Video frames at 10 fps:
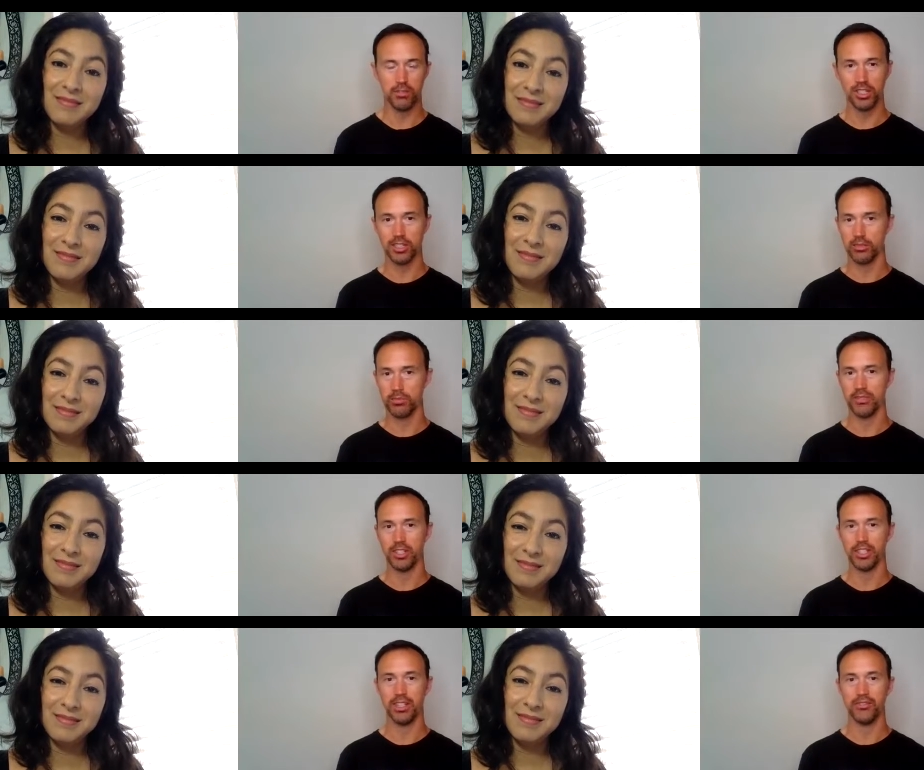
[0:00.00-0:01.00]
Speaker 1: to be a little bit of
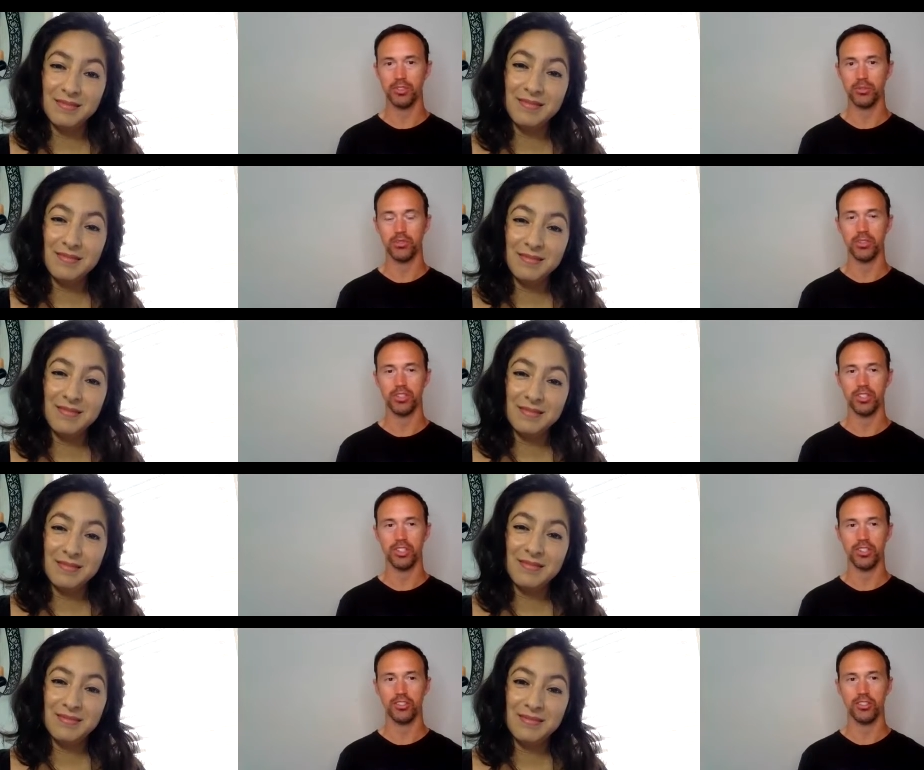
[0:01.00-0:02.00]
uncomfortable in the
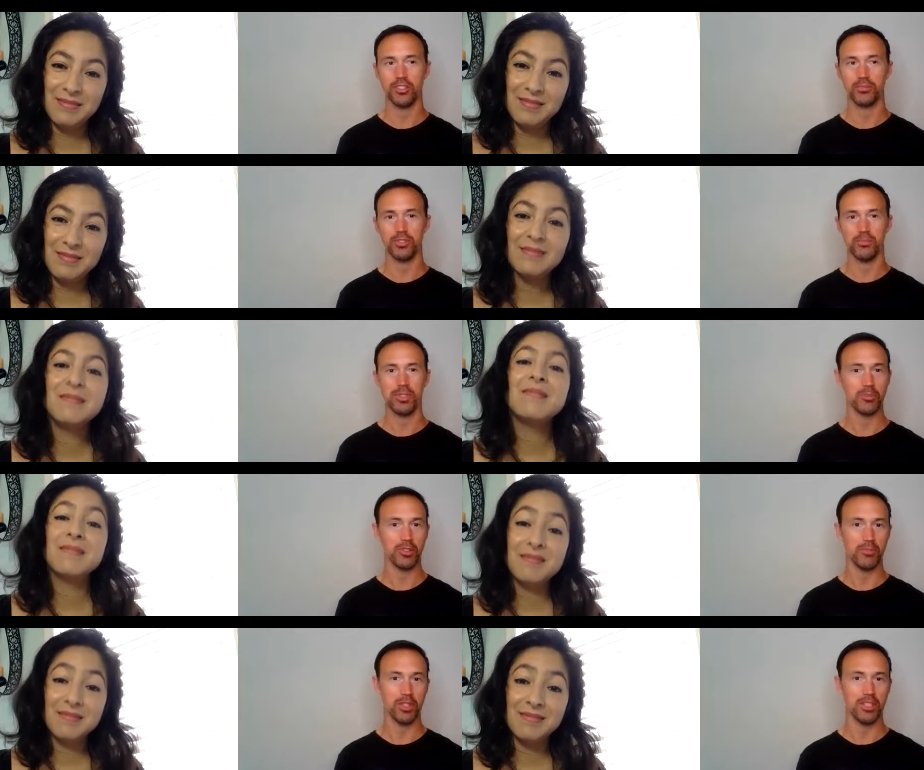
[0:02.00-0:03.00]
near term to be
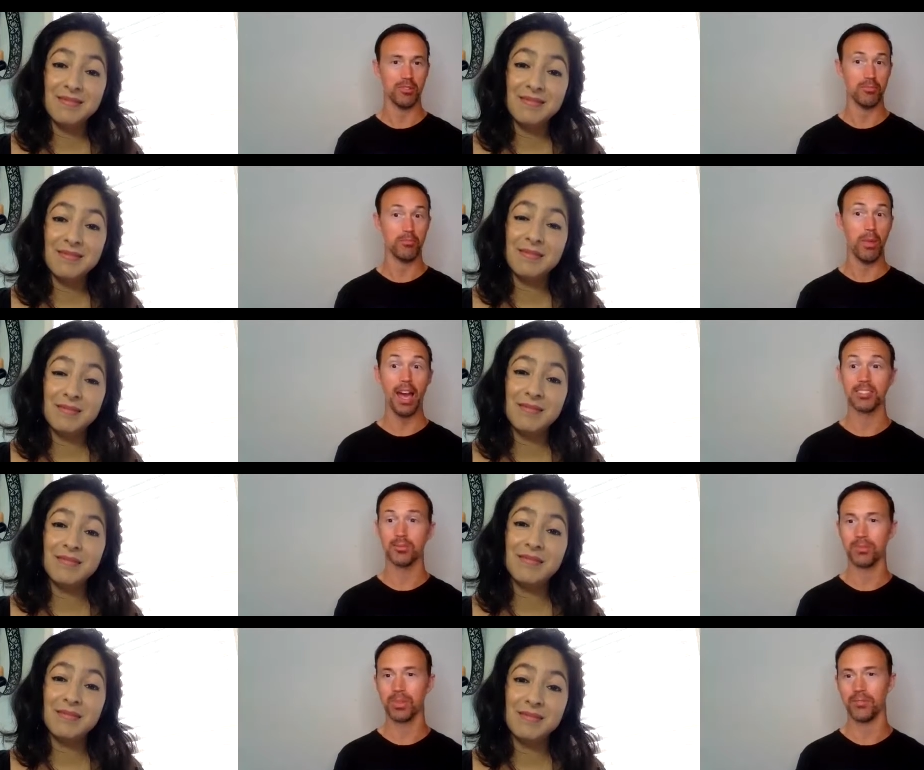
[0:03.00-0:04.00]
able to be
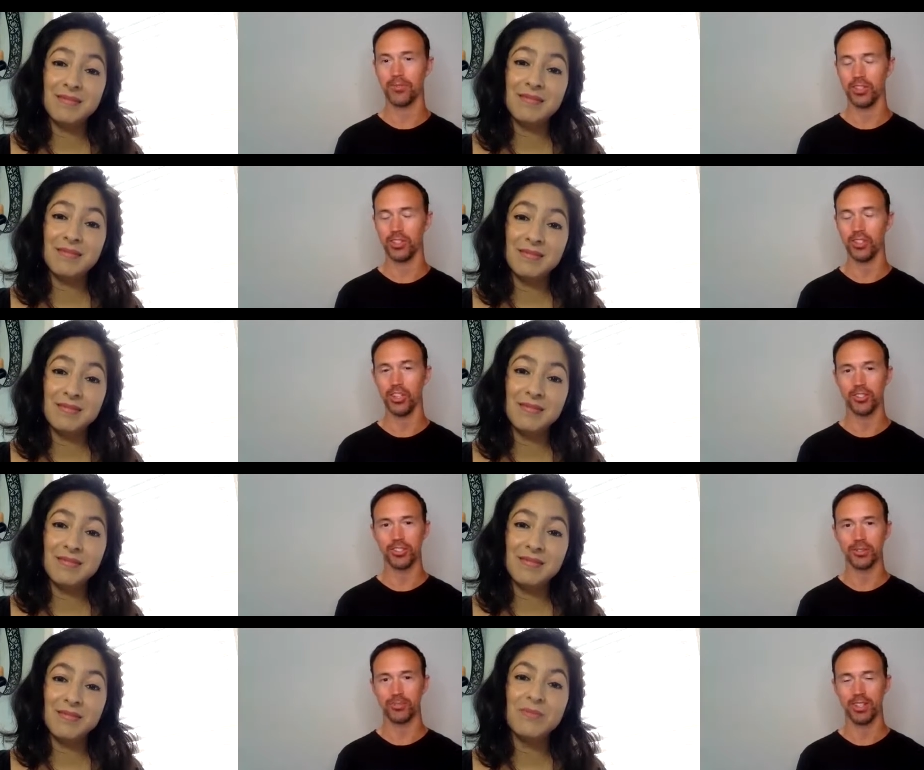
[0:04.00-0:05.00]
maximum comfort in the long
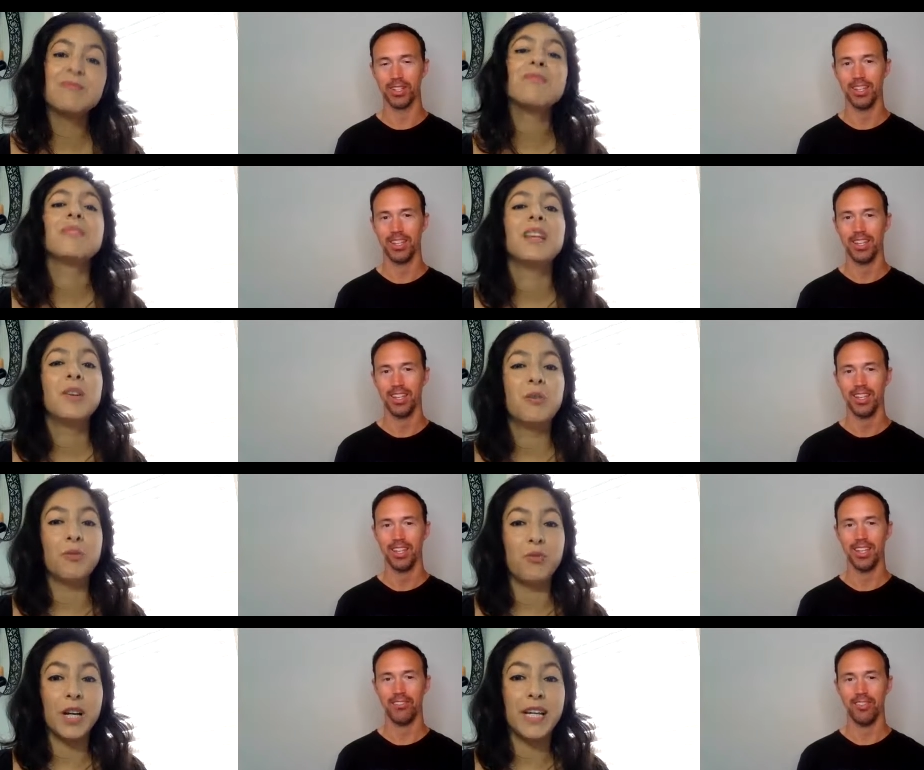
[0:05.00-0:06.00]
term.
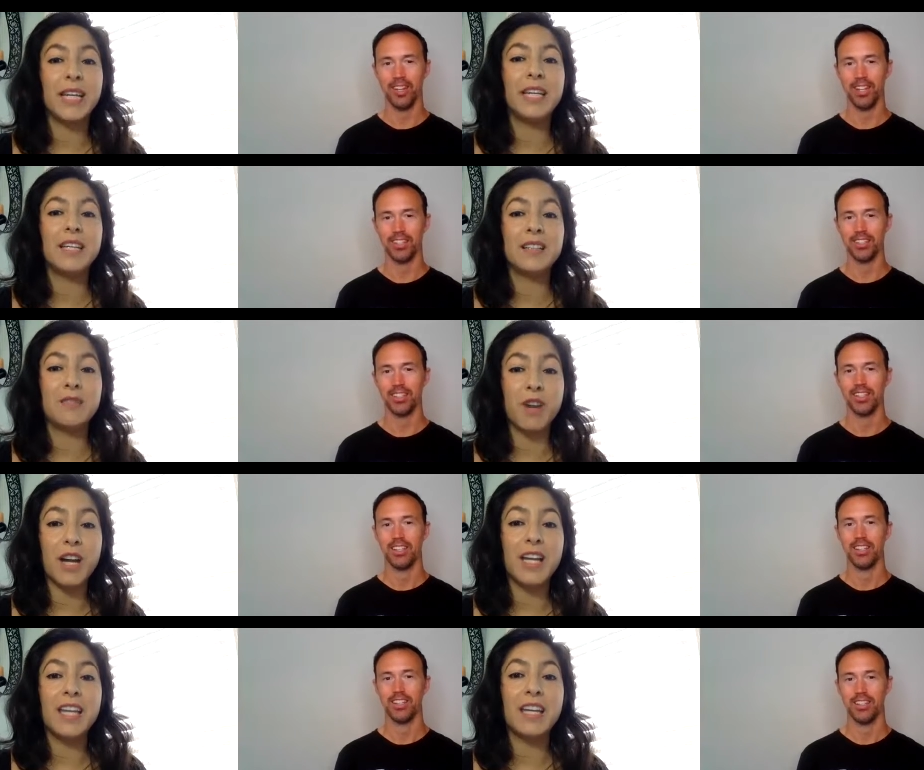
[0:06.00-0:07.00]
Speaker 2: Right,
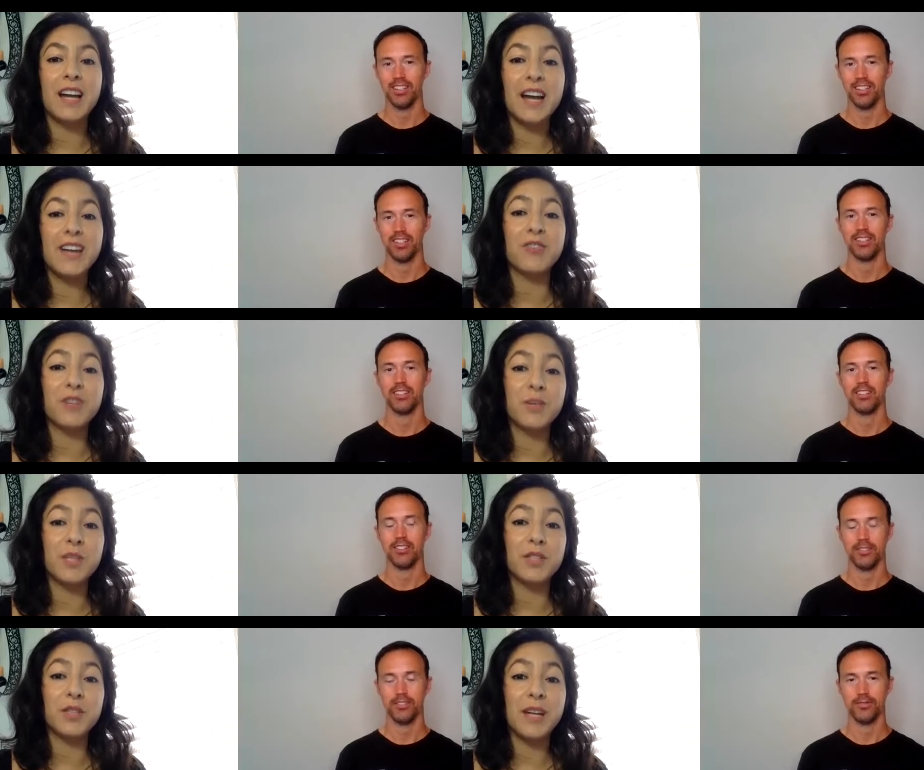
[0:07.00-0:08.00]
right. I agree with
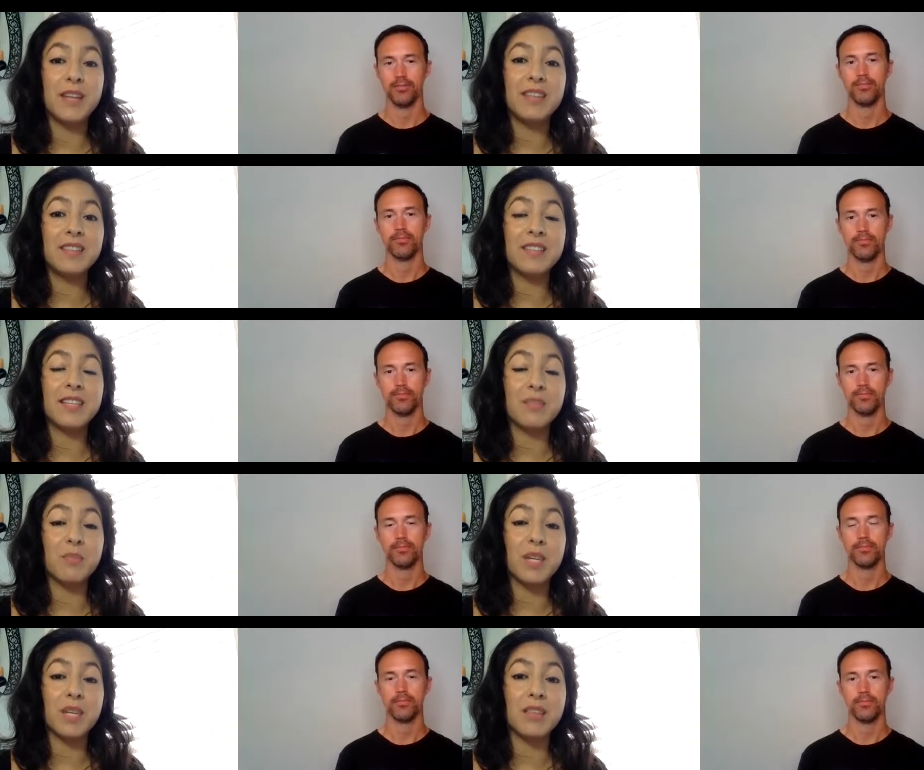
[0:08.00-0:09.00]
you. I think that that's a
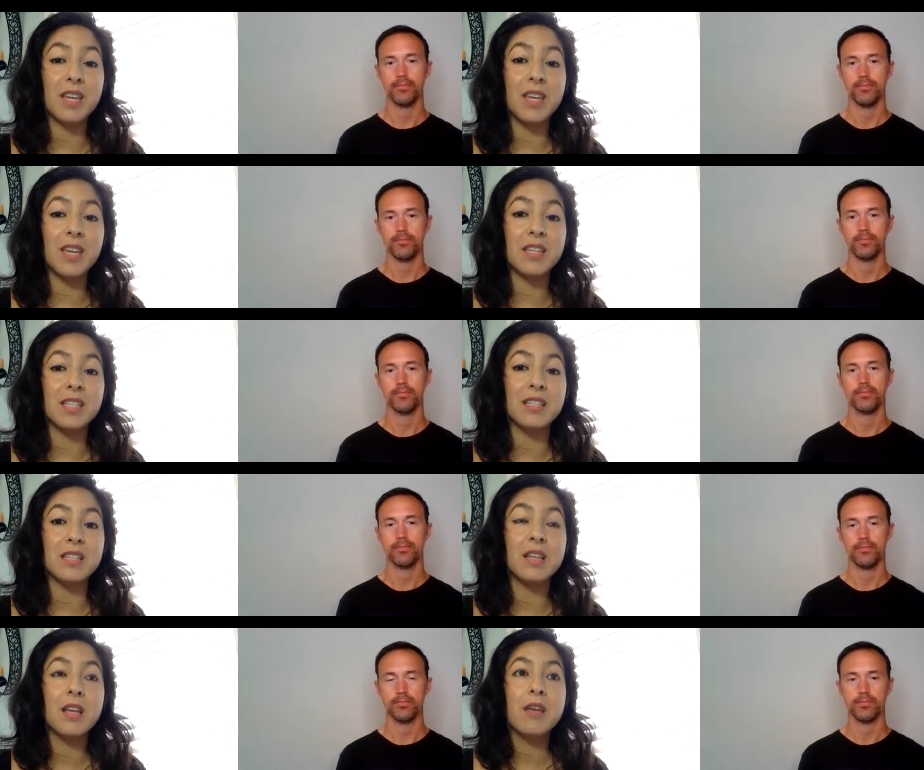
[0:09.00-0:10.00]
big thing. It's
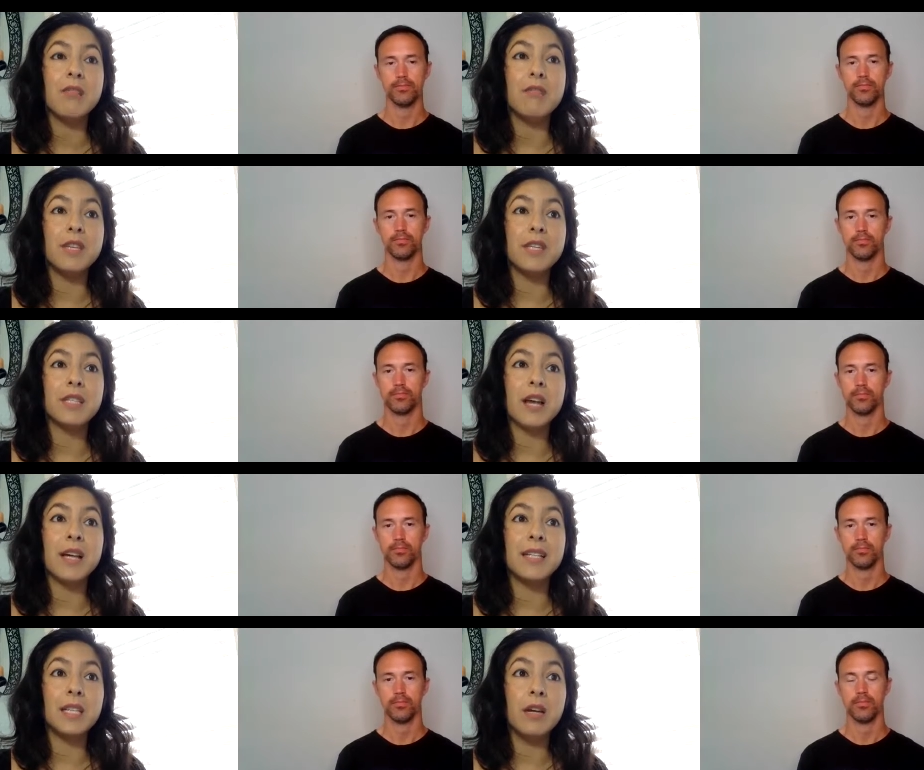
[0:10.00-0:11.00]
this
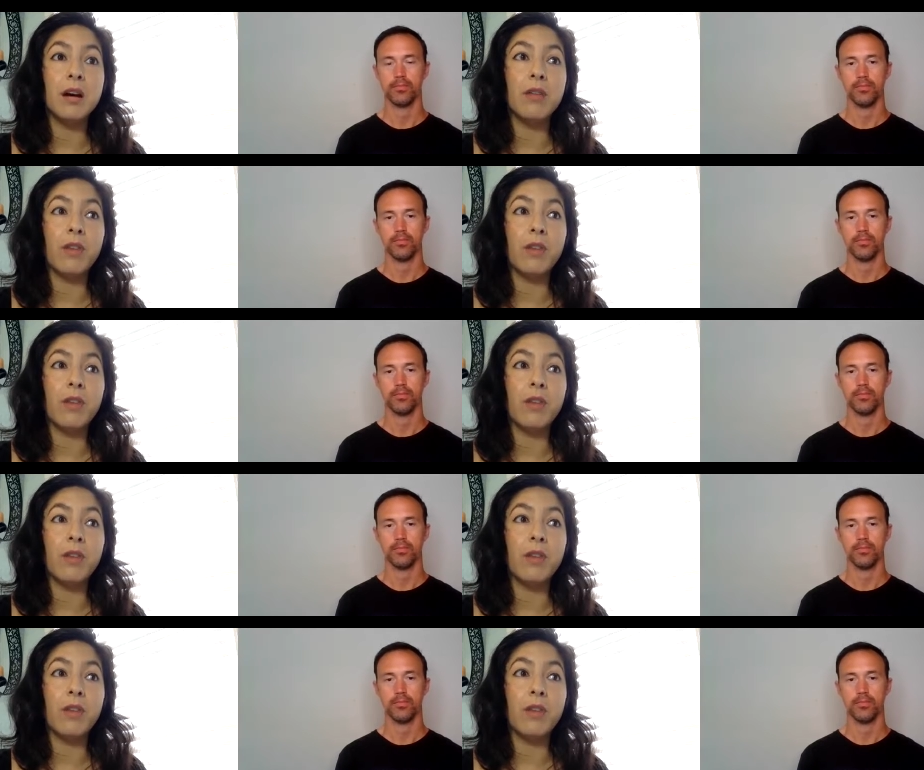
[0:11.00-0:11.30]
idea of